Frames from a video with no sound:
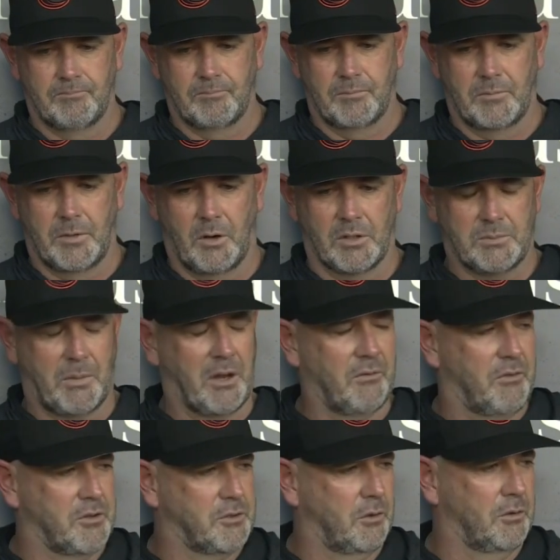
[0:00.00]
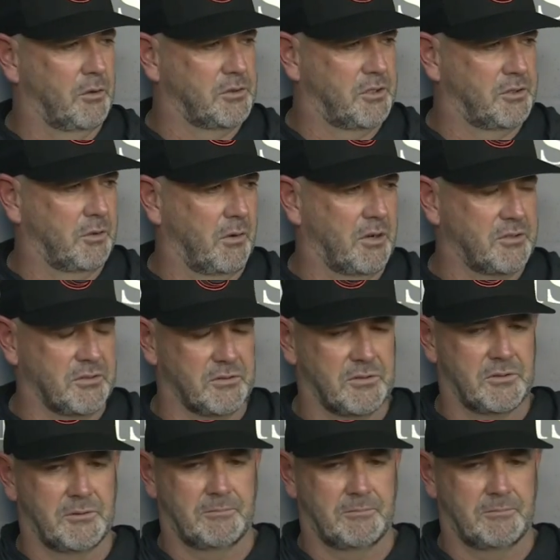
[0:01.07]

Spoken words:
you know, is beneficial in those situations.